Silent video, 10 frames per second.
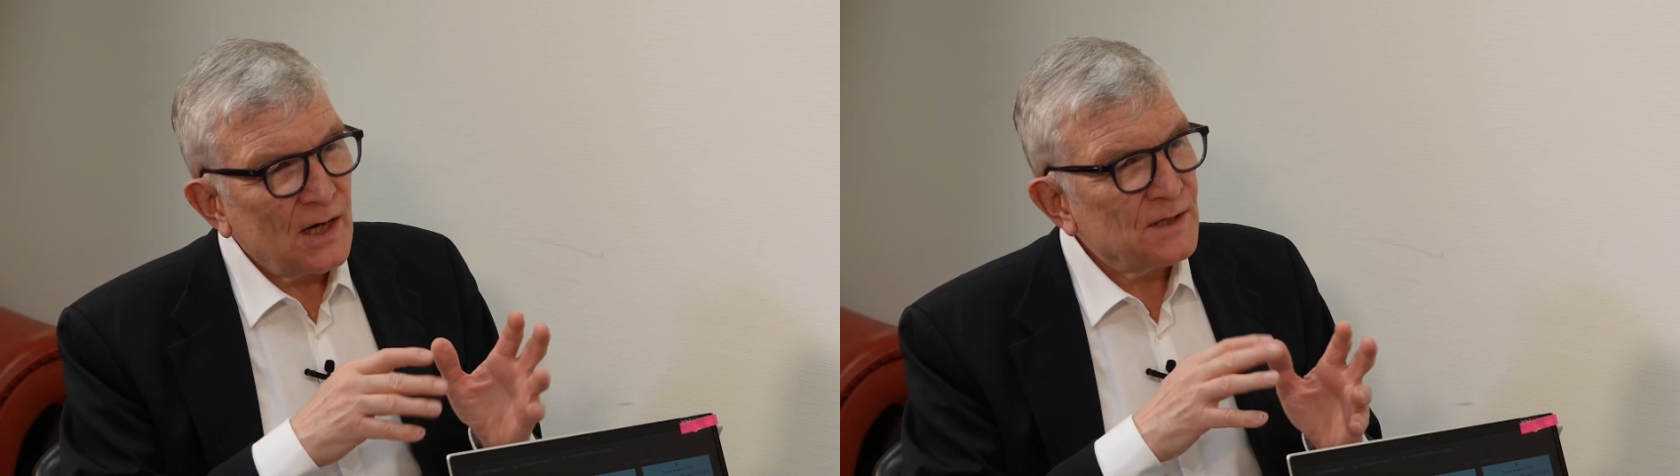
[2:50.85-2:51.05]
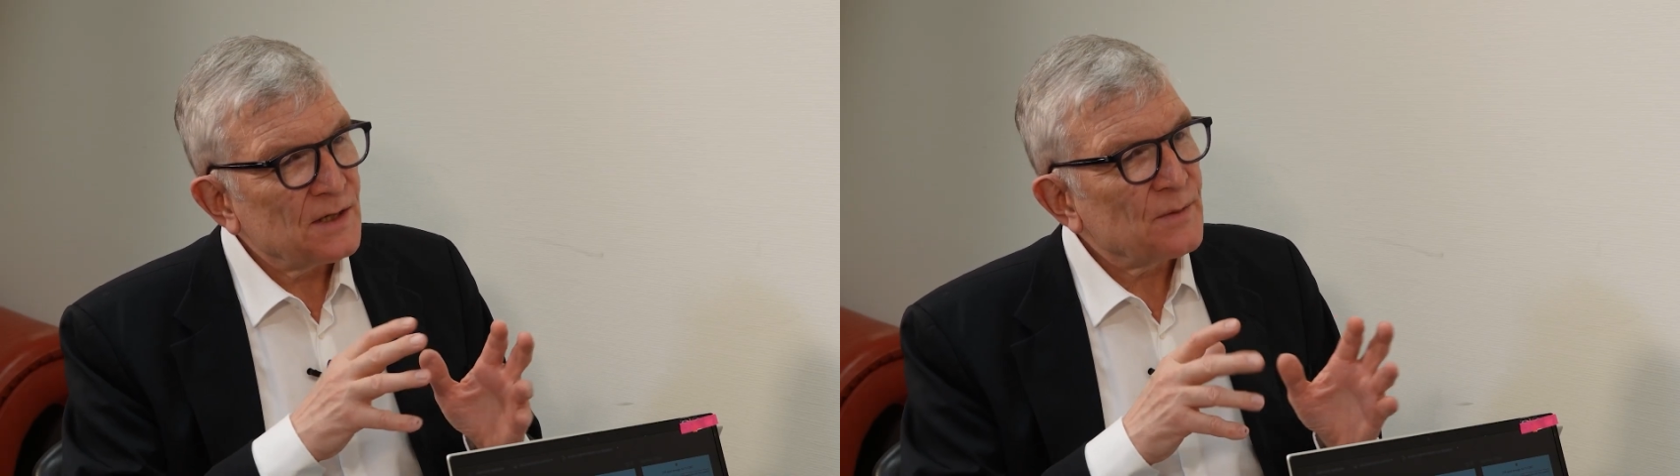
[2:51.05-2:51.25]

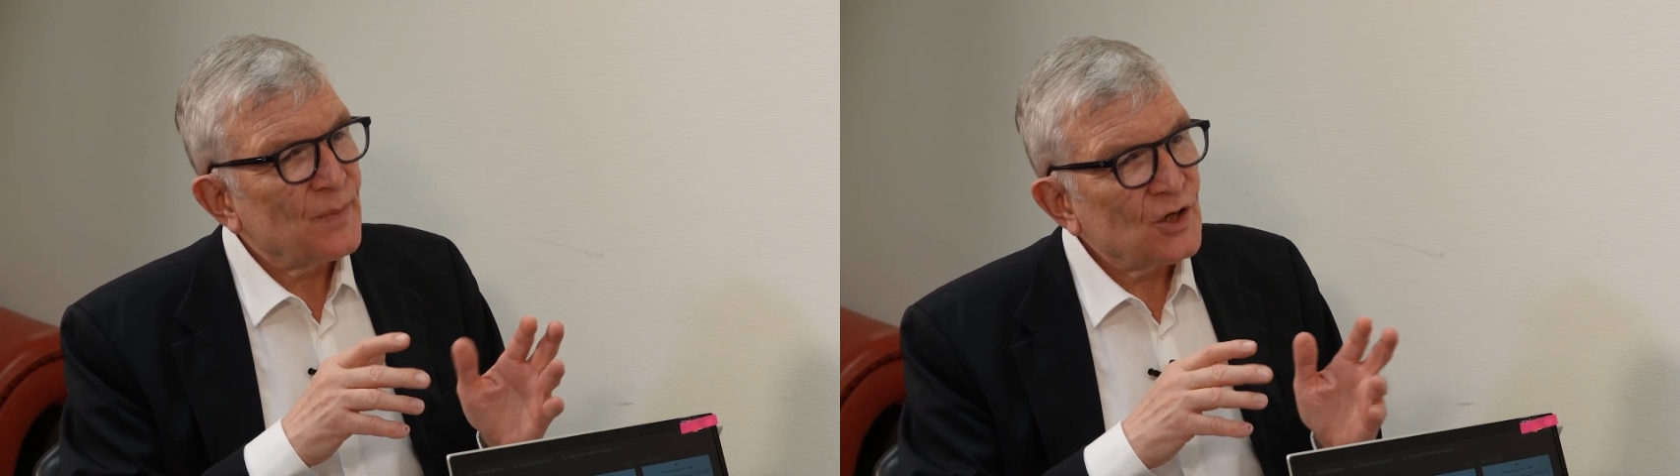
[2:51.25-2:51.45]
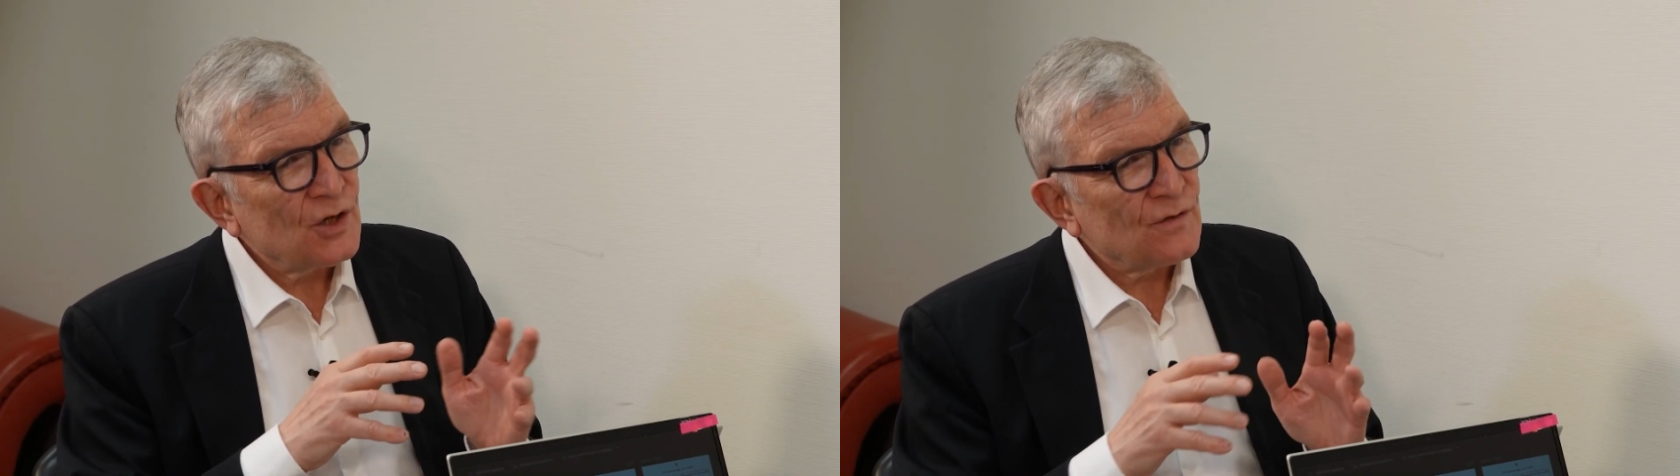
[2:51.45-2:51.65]
are
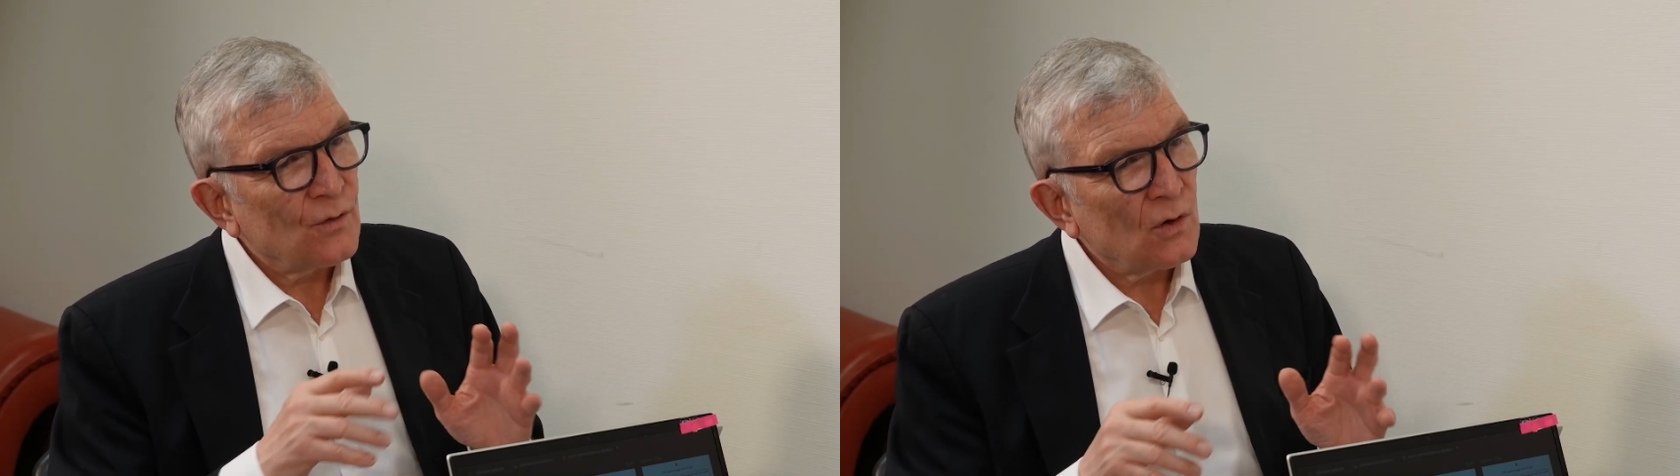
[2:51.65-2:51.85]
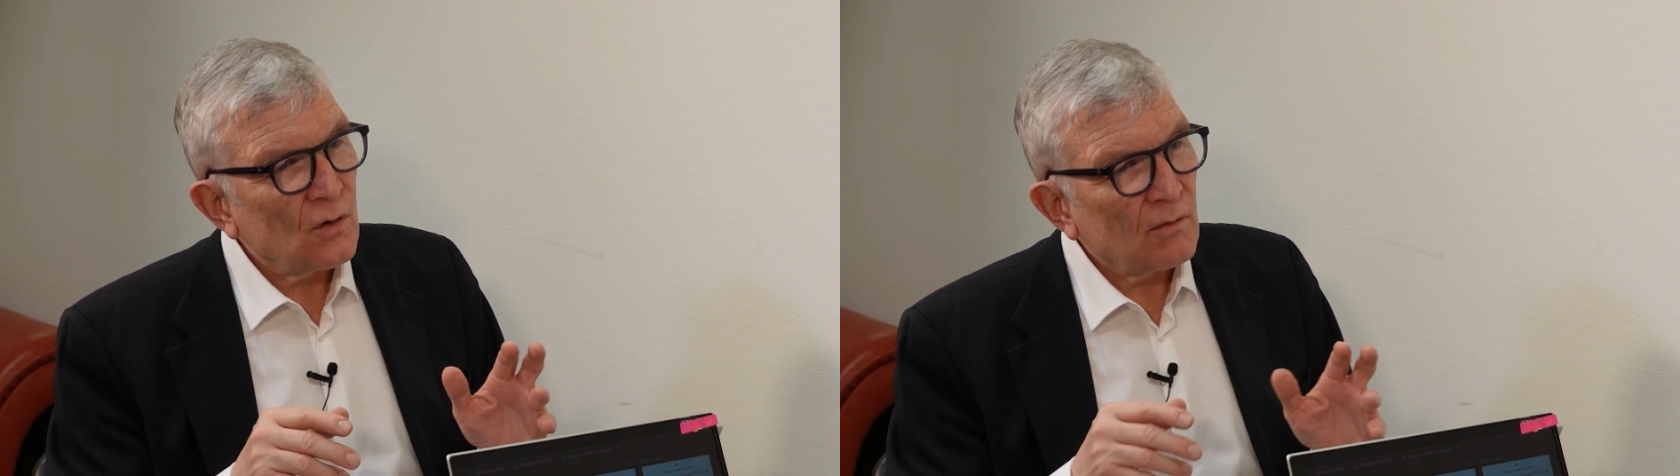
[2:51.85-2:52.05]
suspicious
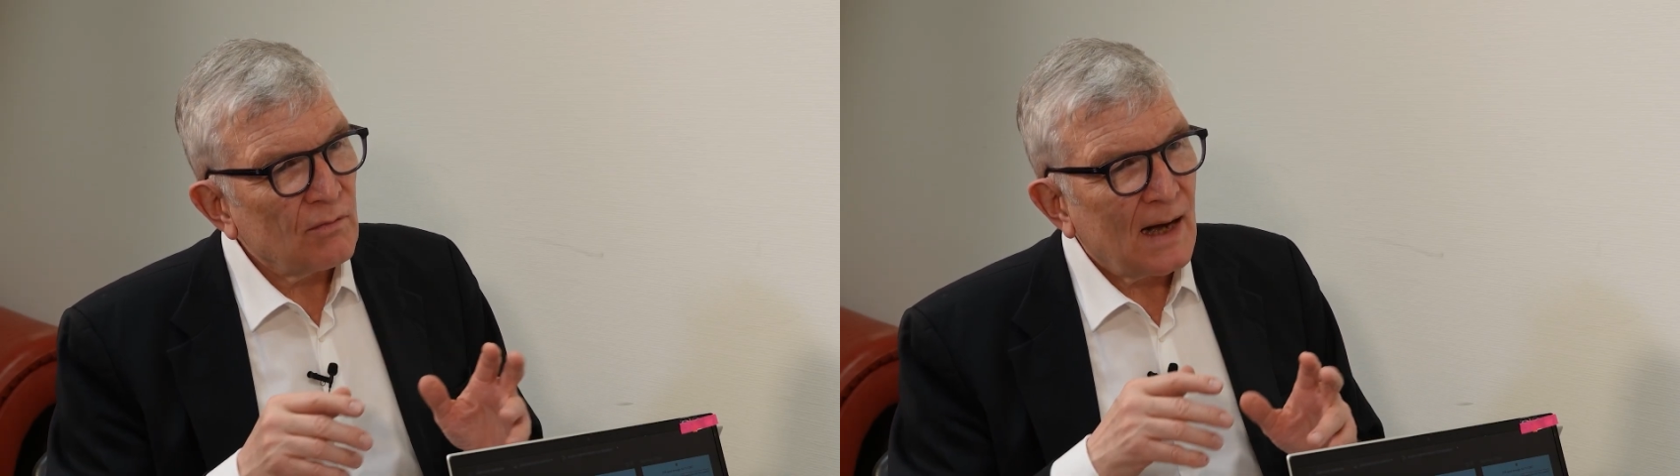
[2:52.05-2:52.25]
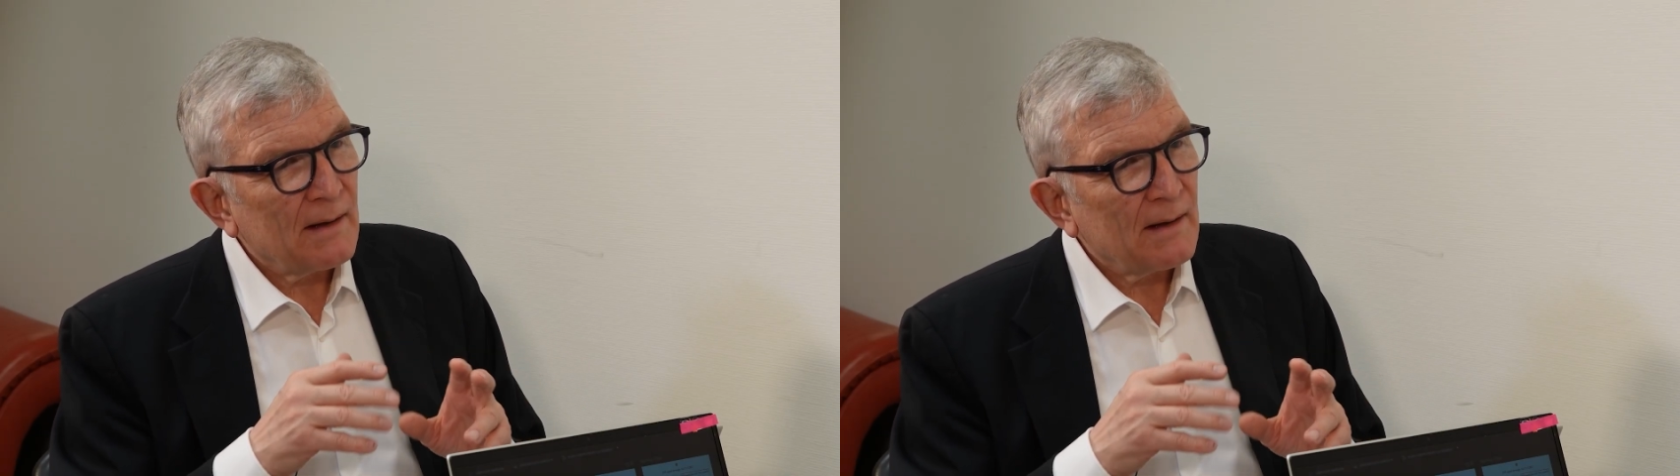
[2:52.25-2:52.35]
for